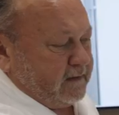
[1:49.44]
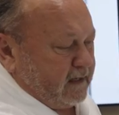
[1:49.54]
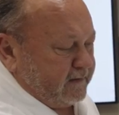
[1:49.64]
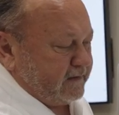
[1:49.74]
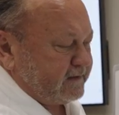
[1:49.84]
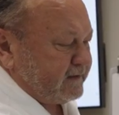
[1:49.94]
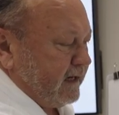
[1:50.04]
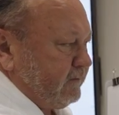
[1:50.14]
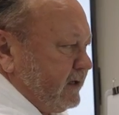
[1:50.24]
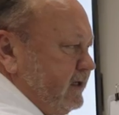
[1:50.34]
On this
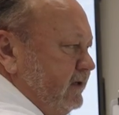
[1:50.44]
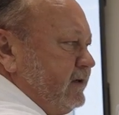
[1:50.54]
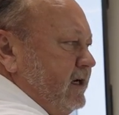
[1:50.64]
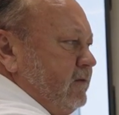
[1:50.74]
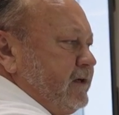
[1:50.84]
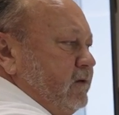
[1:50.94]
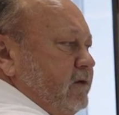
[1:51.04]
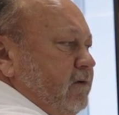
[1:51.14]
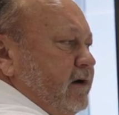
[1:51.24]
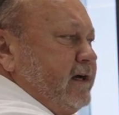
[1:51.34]
side right here now, we go
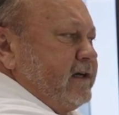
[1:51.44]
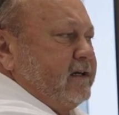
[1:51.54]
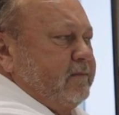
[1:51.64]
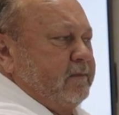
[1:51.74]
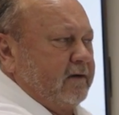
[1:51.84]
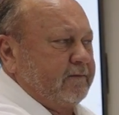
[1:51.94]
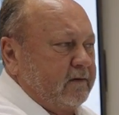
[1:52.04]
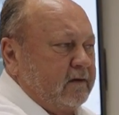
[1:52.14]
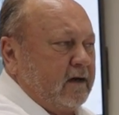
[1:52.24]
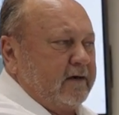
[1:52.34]
into our negative
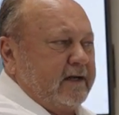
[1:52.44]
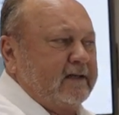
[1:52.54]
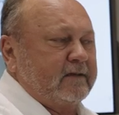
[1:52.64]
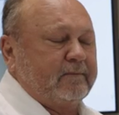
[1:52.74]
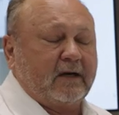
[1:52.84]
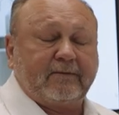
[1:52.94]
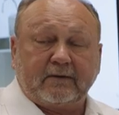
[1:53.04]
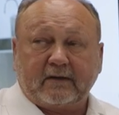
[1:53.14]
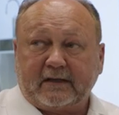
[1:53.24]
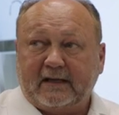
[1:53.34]
buffer. Our negative
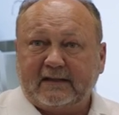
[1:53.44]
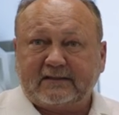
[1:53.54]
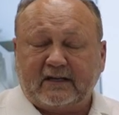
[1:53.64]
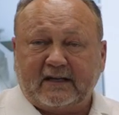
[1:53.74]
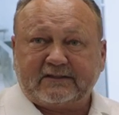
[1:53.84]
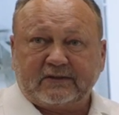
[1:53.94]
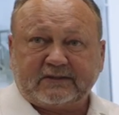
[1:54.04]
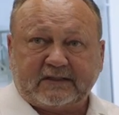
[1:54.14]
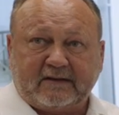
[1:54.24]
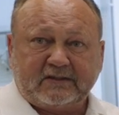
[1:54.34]
buffer, again, is an ISO
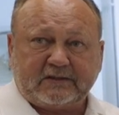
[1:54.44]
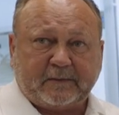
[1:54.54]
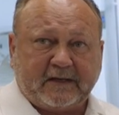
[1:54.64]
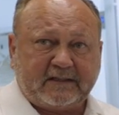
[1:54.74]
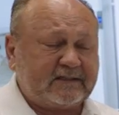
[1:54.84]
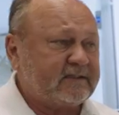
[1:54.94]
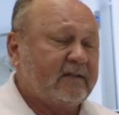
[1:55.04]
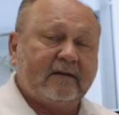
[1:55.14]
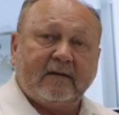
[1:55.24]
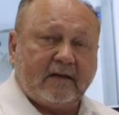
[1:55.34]
7 space.
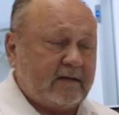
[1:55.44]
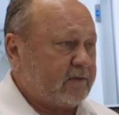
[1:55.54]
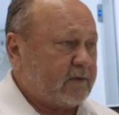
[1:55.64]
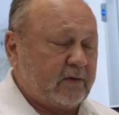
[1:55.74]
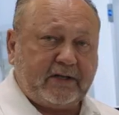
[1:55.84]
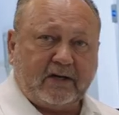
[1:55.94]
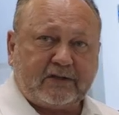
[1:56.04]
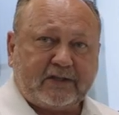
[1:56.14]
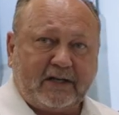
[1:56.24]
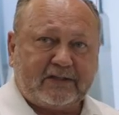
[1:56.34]
30 air
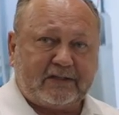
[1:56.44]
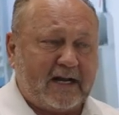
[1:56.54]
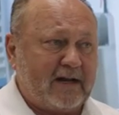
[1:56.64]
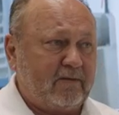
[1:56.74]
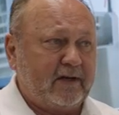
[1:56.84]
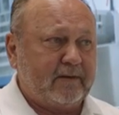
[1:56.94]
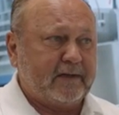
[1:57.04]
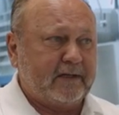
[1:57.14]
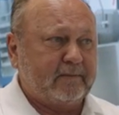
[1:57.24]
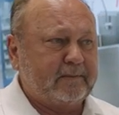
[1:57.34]
changes an hour at a
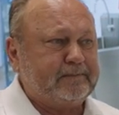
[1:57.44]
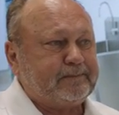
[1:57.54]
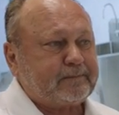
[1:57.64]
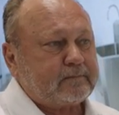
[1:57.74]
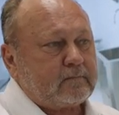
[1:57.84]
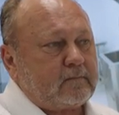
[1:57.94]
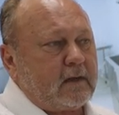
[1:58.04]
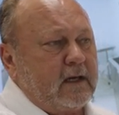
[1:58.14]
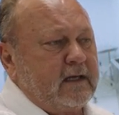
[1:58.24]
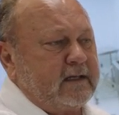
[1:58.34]
minimum.
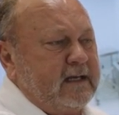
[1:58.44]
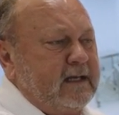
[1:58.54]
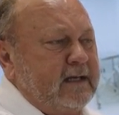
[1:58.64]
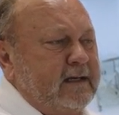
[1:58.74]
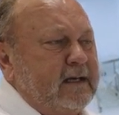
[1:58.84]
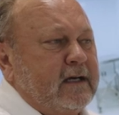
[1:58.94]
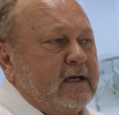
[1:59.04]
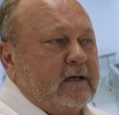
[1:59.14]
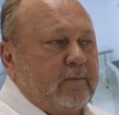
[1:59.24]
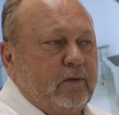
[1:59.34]
And again,
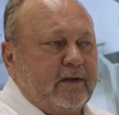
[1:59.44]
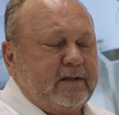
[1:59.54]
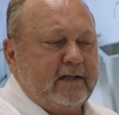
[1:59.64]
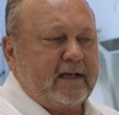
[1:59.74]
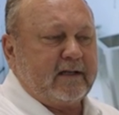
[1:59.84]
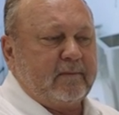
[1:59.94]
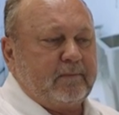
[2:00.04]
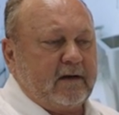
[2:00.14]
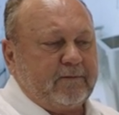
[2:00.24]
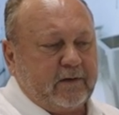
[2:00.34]
with the negative
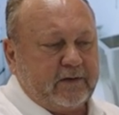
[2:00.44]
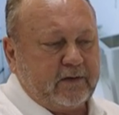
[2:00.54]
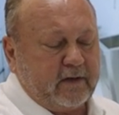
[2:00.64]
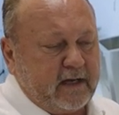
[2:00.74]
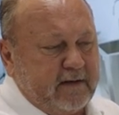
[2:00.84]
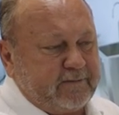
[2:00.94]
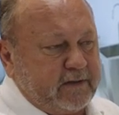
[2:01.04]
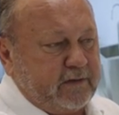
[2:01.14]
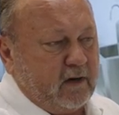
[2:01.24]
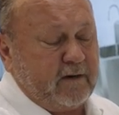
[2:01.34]
buffer, you're going to have to
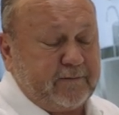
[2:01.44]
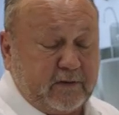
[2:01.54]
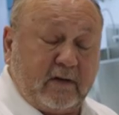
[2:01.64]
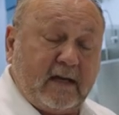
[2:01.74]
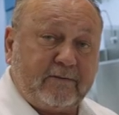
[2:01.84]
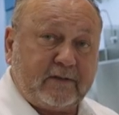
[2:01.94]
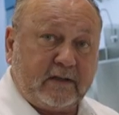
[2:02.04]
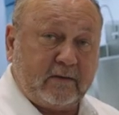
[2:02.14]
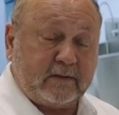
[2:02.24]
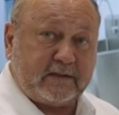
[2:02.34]
doff, you're going to have to
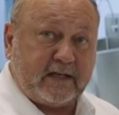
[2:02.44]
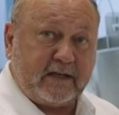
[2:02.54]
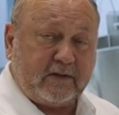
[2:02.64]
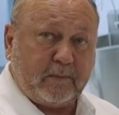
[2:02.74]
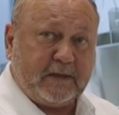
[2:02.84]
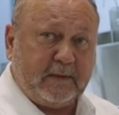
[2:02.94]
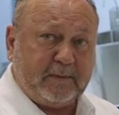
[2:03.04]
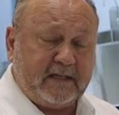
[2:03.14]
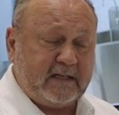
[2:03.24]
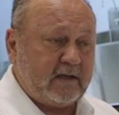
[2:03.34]
get take your
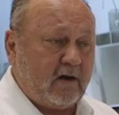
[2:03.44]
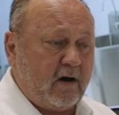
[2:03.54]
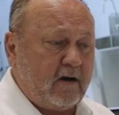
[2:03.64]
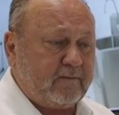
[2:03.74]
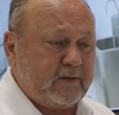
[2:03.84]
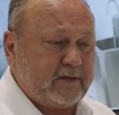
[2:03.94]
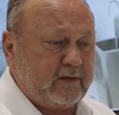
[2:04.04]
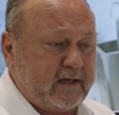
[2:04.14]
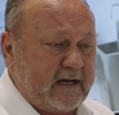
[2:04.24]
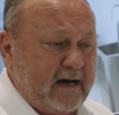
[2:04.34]
PPE off when you
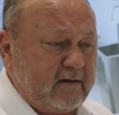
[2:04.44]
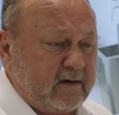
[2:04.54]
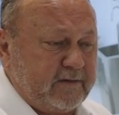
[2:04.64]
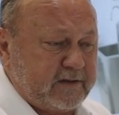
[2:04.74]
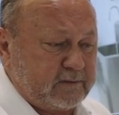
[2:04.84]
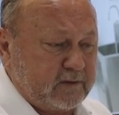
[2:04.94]
get out of this